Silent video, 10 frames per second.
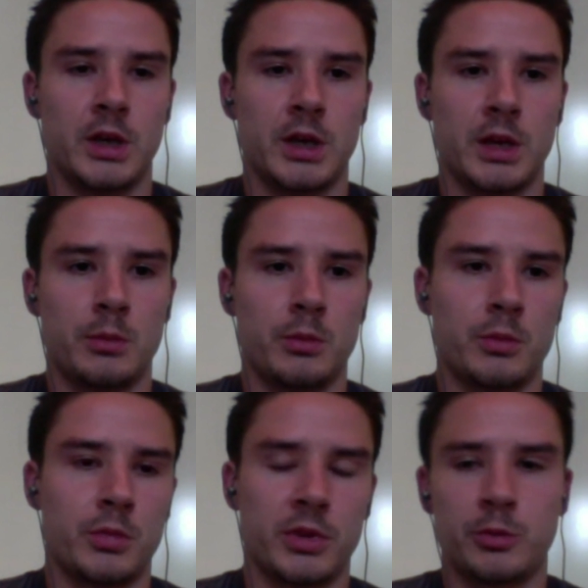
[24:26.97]

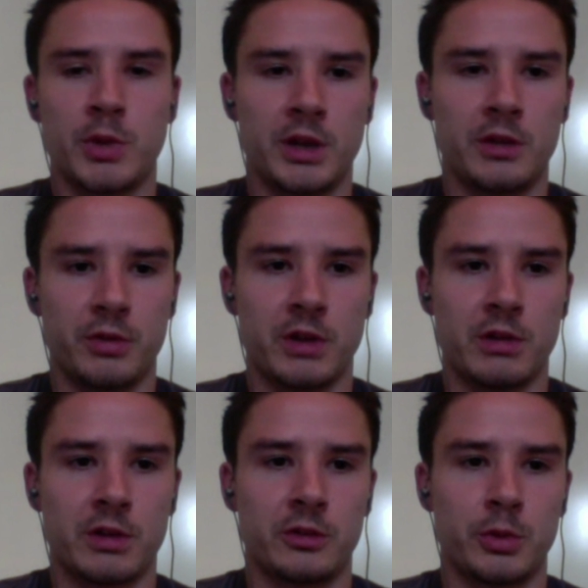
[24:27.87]
there's many different
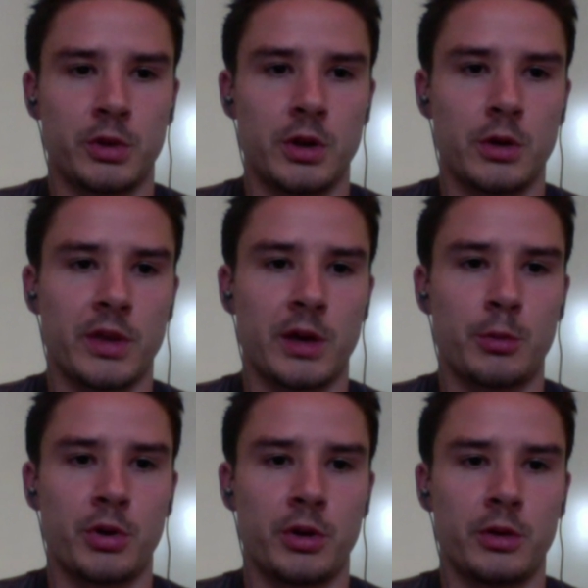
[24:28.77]
directions we could go at
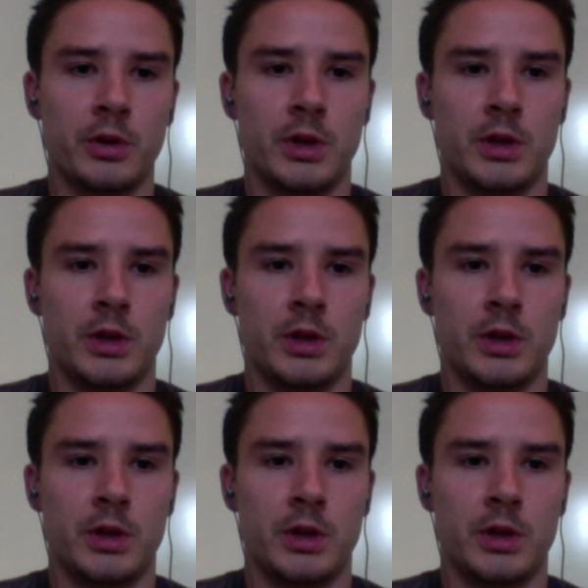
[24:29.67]
that point.